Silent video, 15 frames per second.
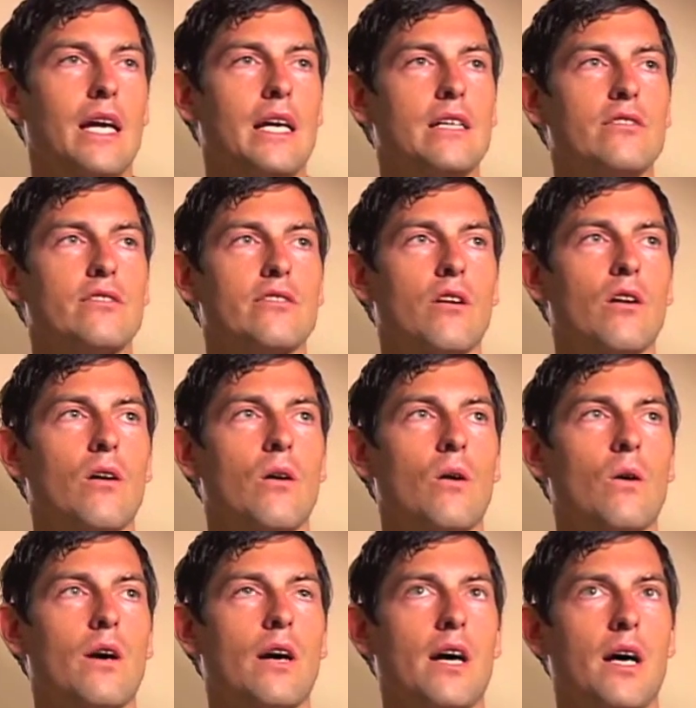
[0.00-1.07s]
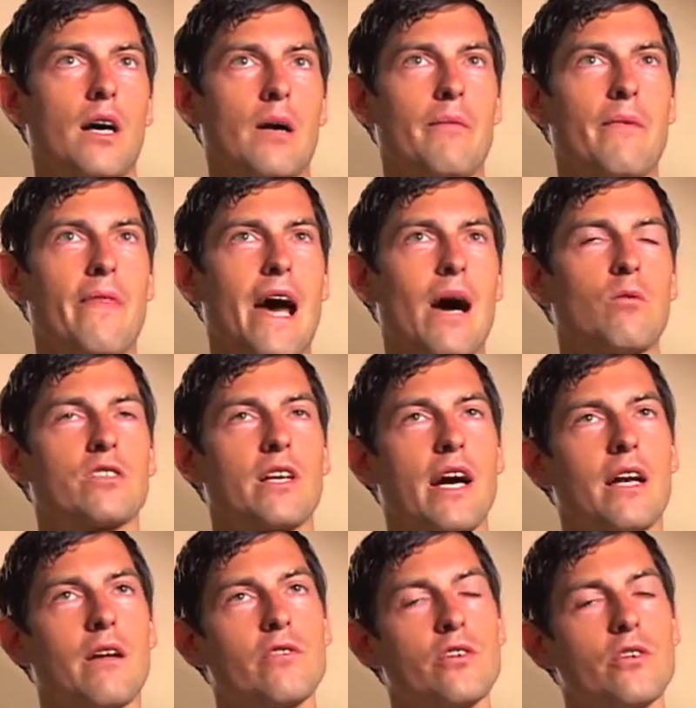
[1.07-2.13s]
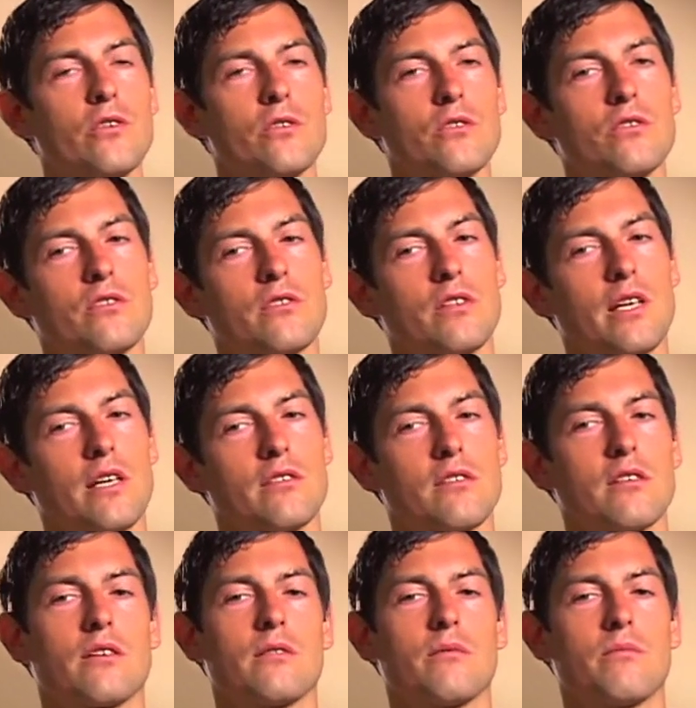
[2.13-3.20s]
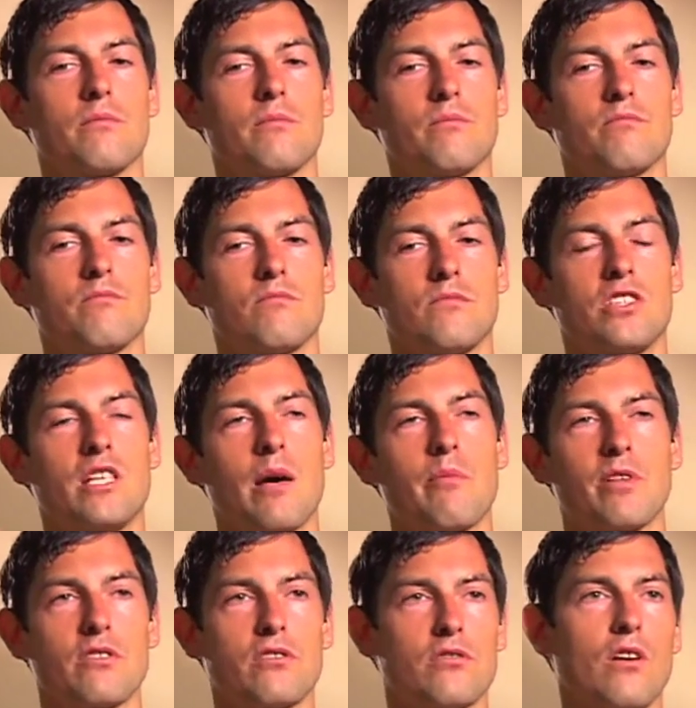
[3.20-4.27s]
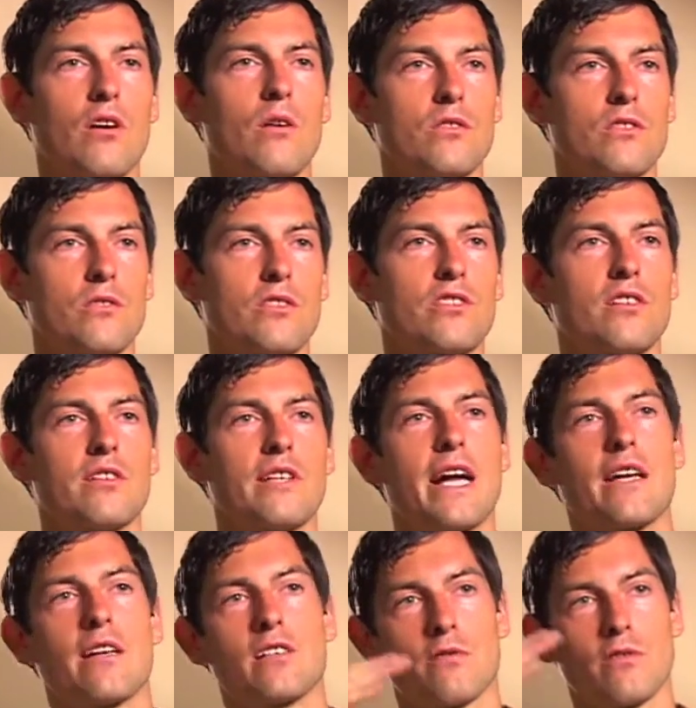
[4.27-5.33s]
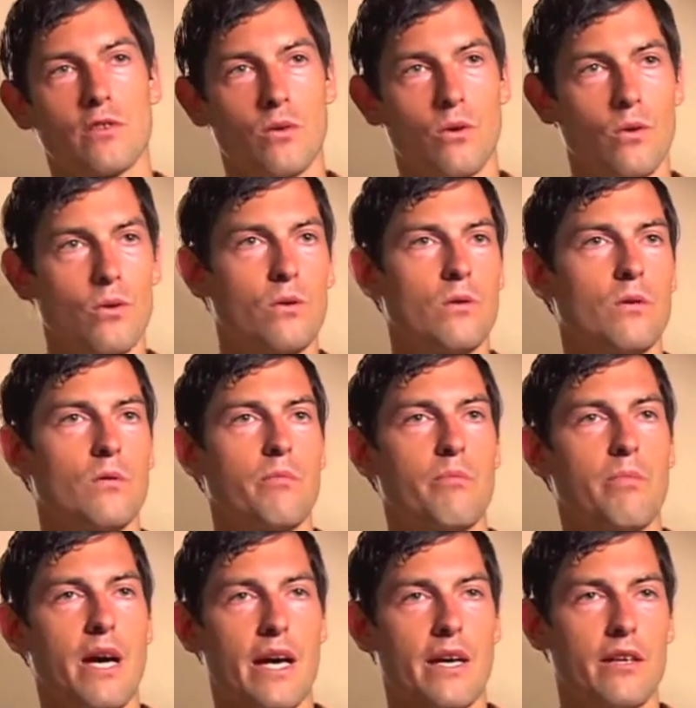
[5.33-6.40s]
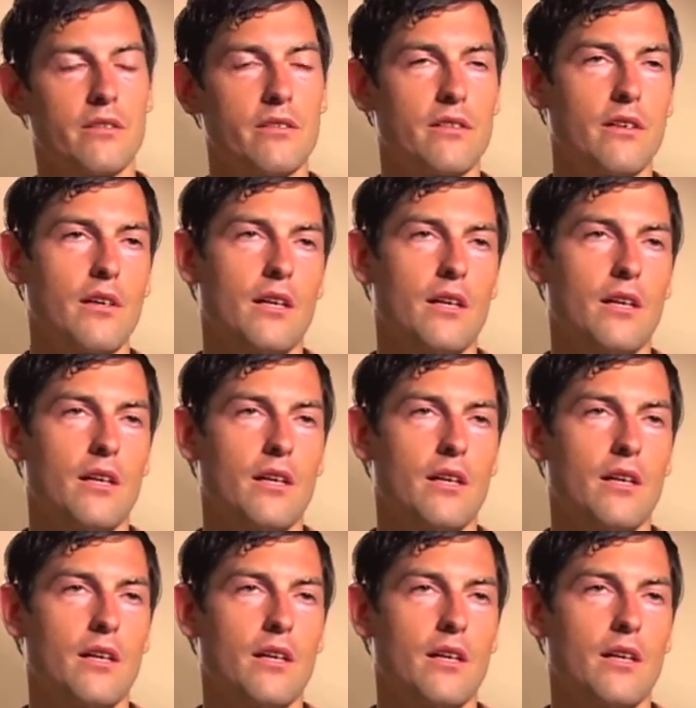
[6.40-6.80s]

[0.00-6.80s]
So that was kind of used as a stepping stone to just indicting us for the whole package.